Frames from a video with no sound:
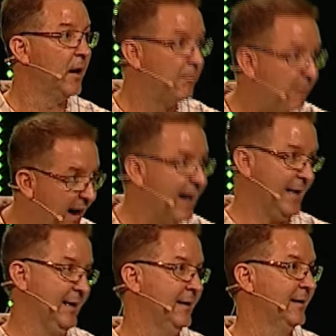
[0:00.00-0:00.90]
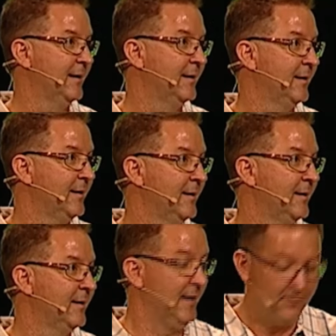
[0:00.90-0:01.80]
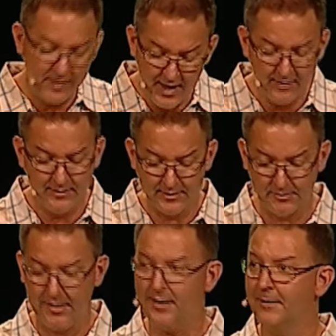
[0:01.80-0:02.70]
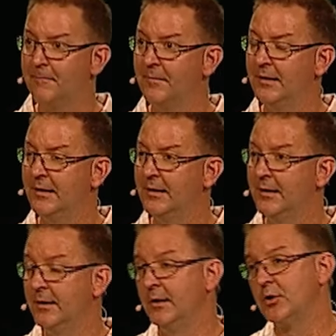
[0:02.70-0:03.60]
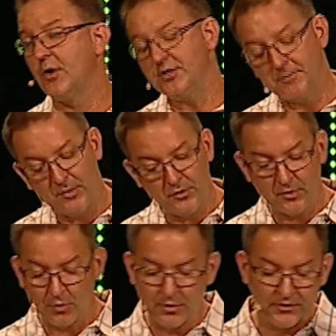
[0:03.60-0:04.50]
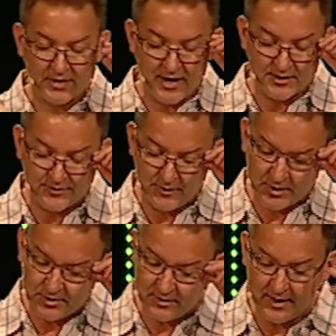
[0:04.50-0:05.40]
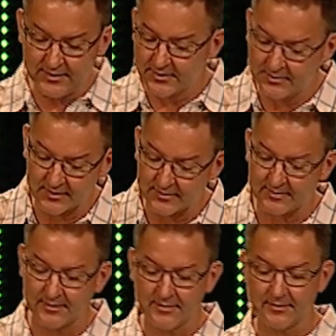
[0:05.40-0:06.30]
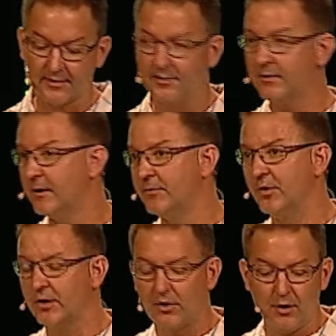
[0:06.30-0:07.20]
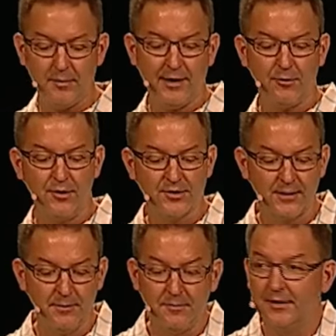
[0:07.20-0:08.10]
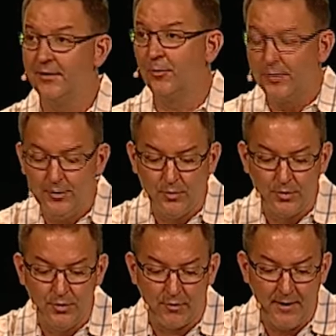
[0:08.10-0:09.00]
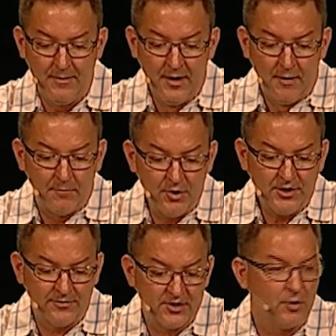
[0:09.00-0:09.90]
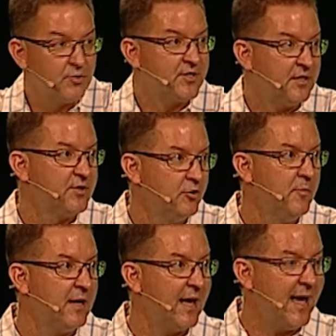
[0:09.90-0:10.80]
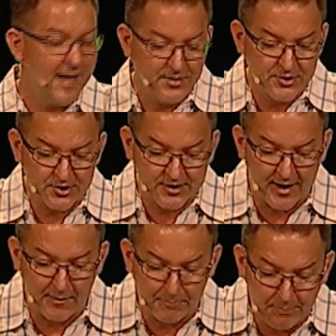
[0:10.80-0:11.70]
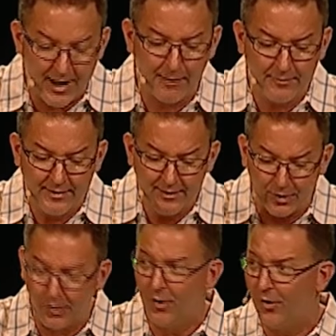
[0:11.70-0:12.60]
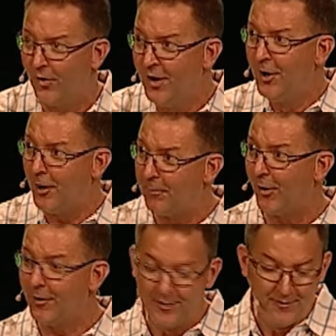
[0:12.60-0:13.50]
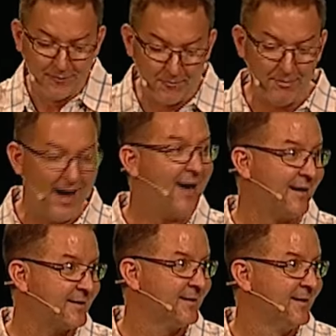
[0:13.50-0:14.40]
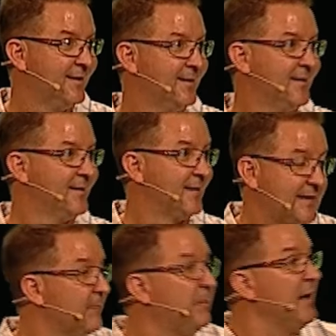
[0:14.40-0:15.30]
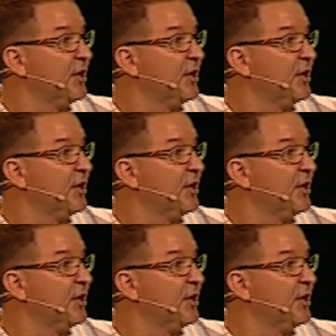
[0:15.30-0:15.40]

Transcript: a body. Every head needs a body. So I suppose in a world of science fiction, heads could exist like hooked up to a car battery or something. But in the real world, right, most of us don't see too many heads just kind of bobbing along apart from bodies. Like that'd be